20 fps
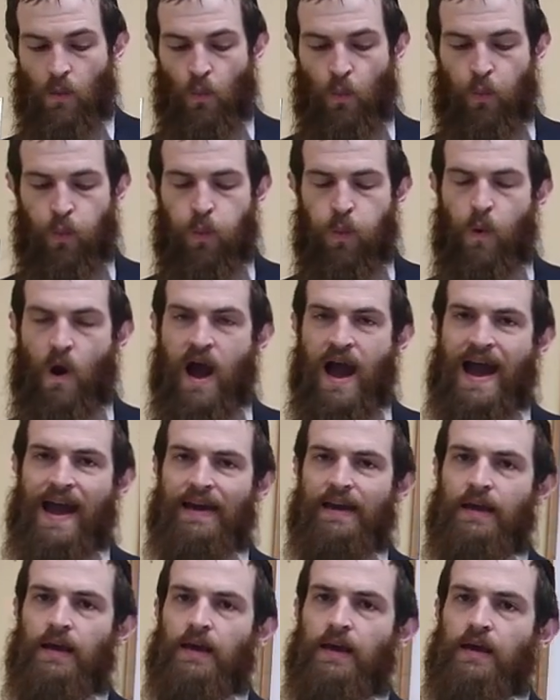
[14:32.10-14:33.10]

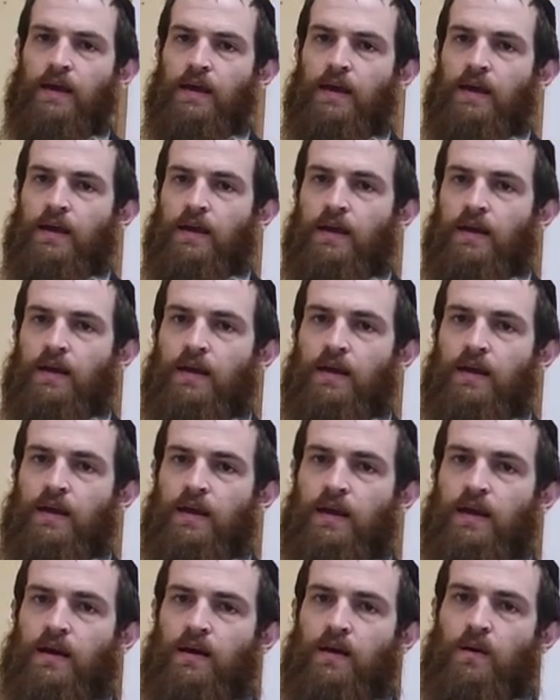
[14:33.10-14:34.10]
Why
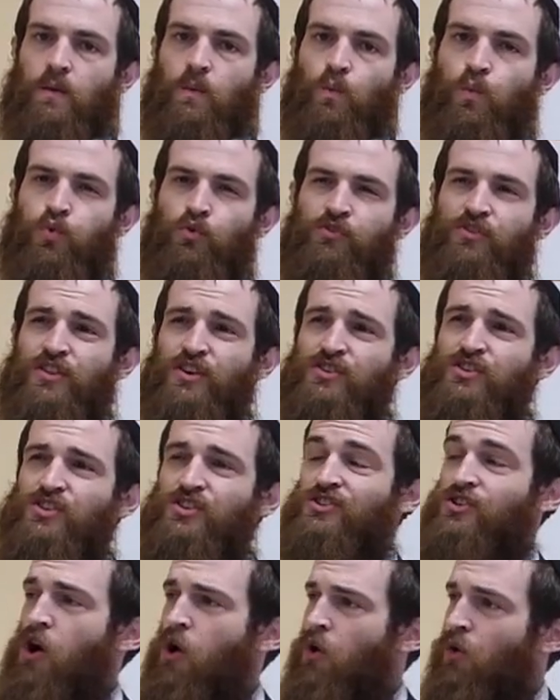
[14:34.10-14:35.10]
would the
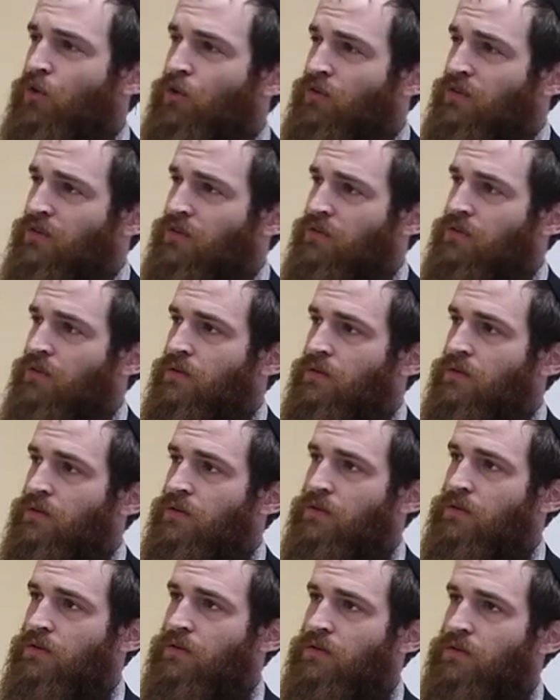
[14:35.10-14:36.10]
soul,
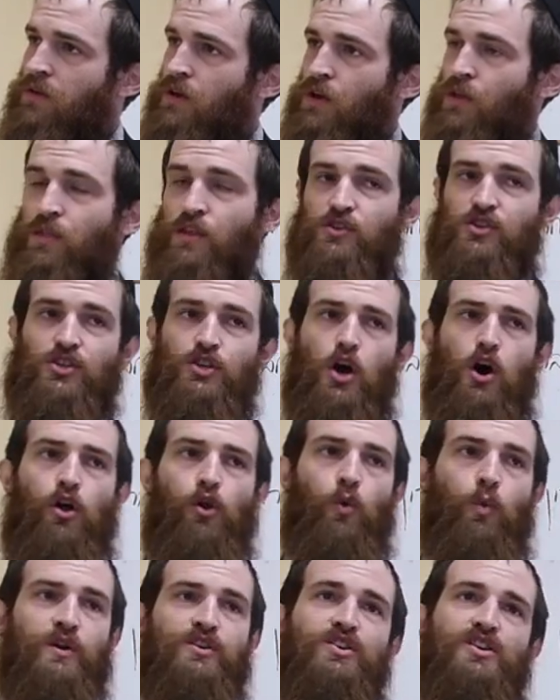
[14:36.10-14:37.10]
the
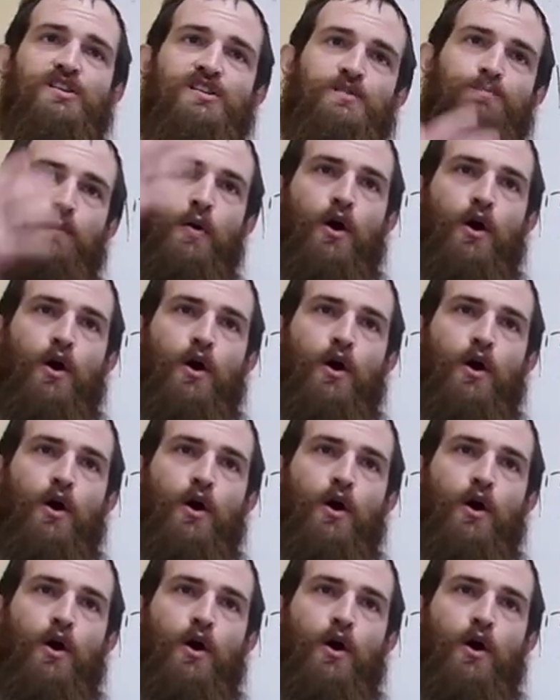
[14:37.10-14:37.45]
soul which is